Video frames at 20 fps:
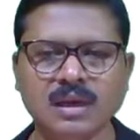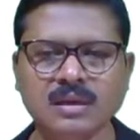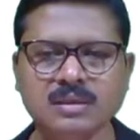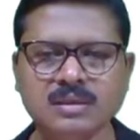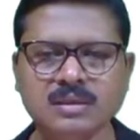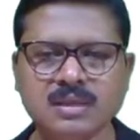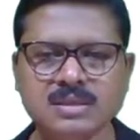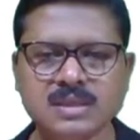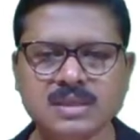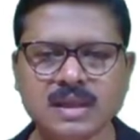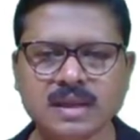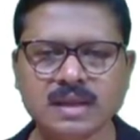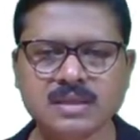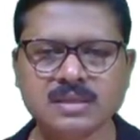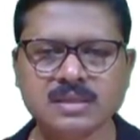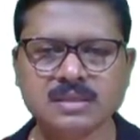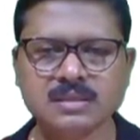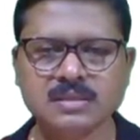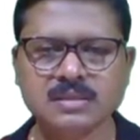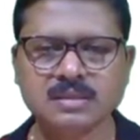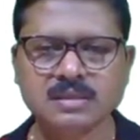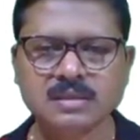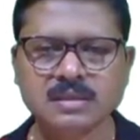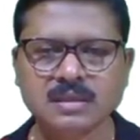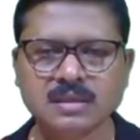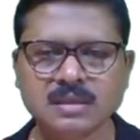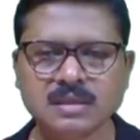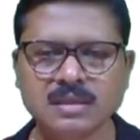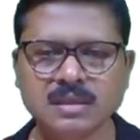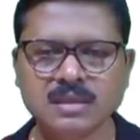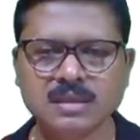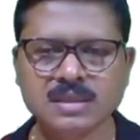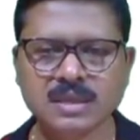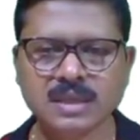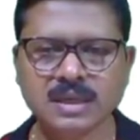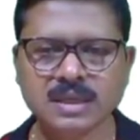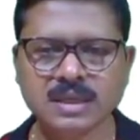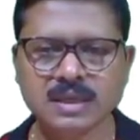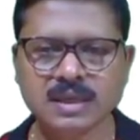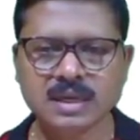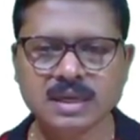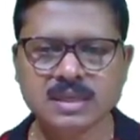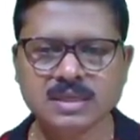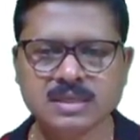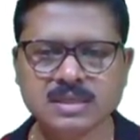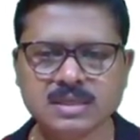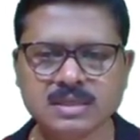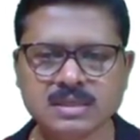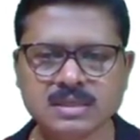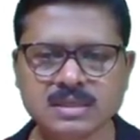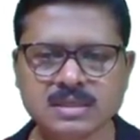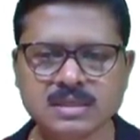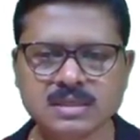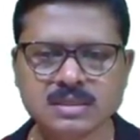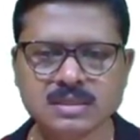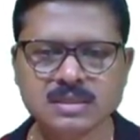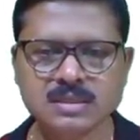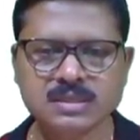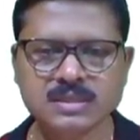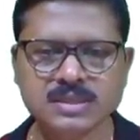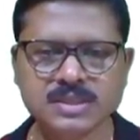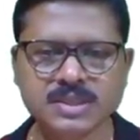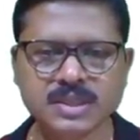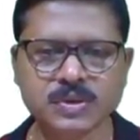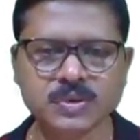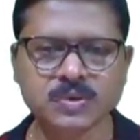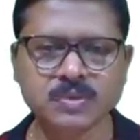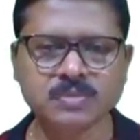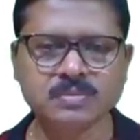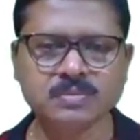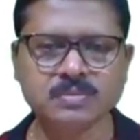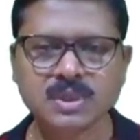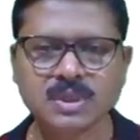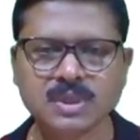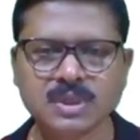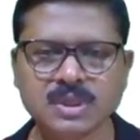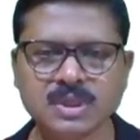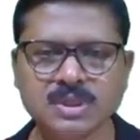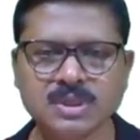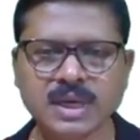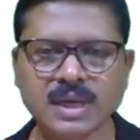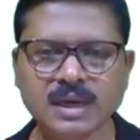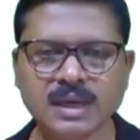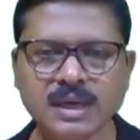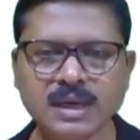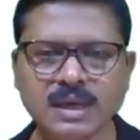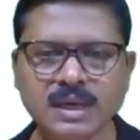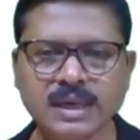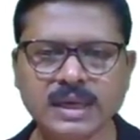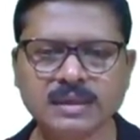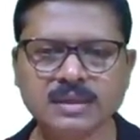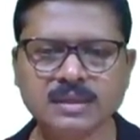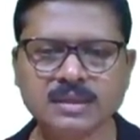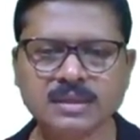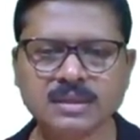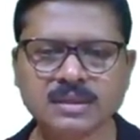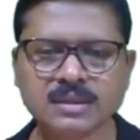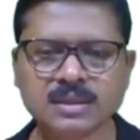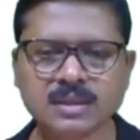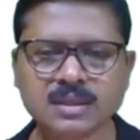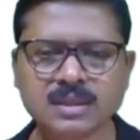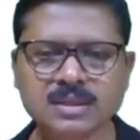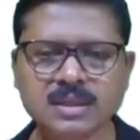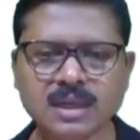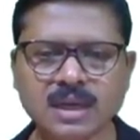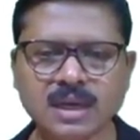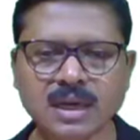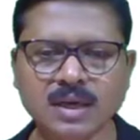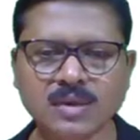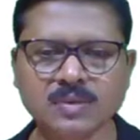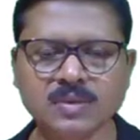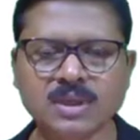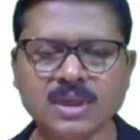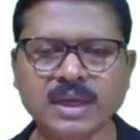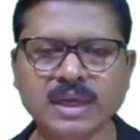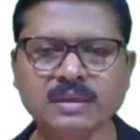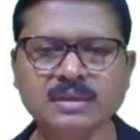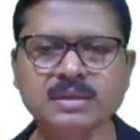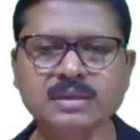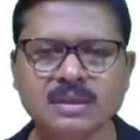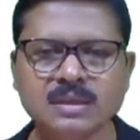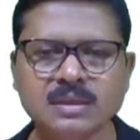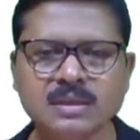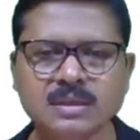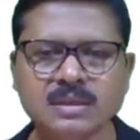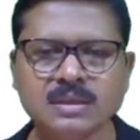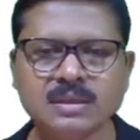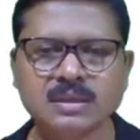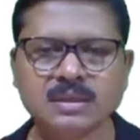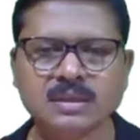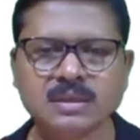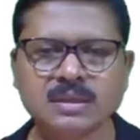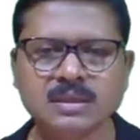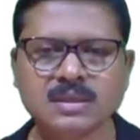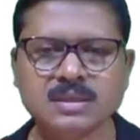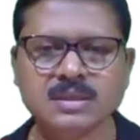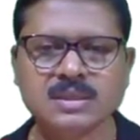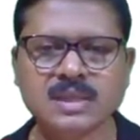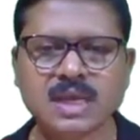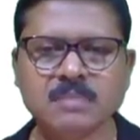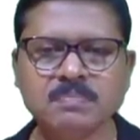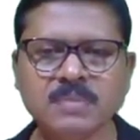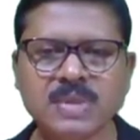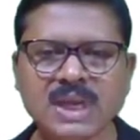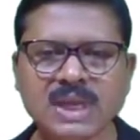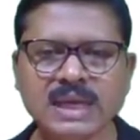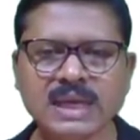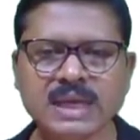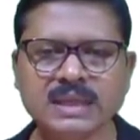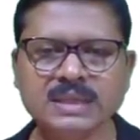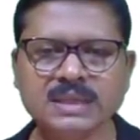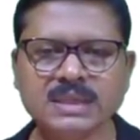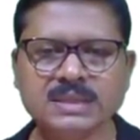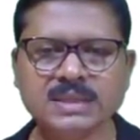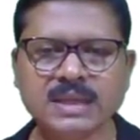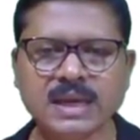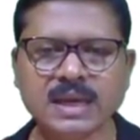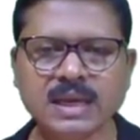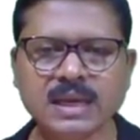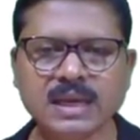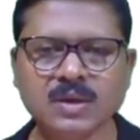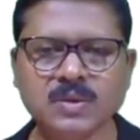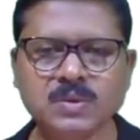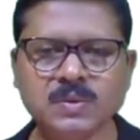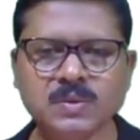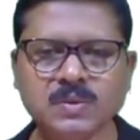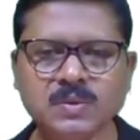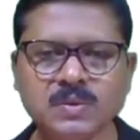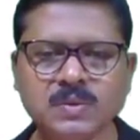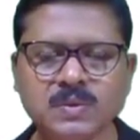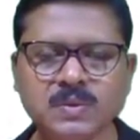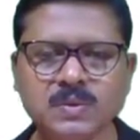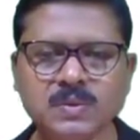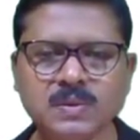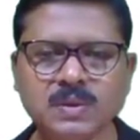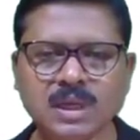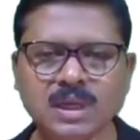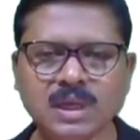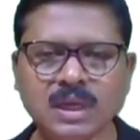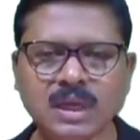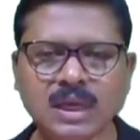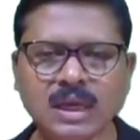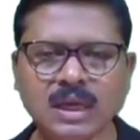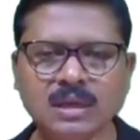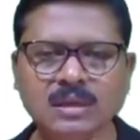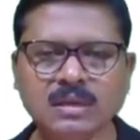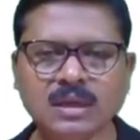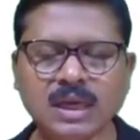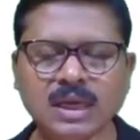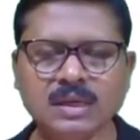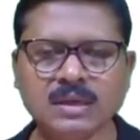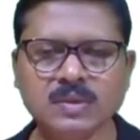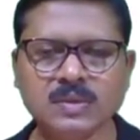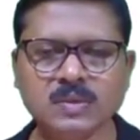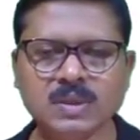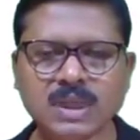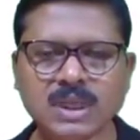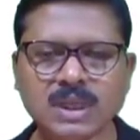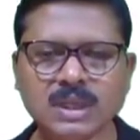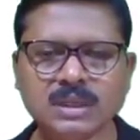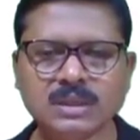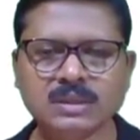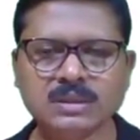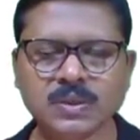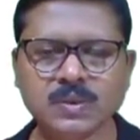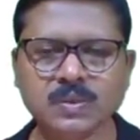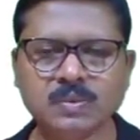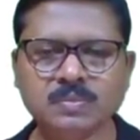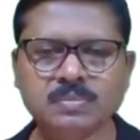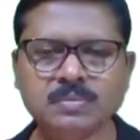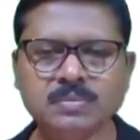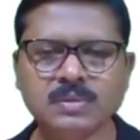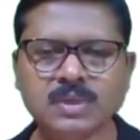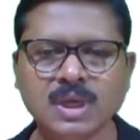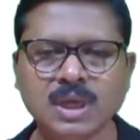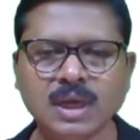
In this case, this is a glass tube. This is the inlet, this is the outlet. Sample gas is allowed to into the tube,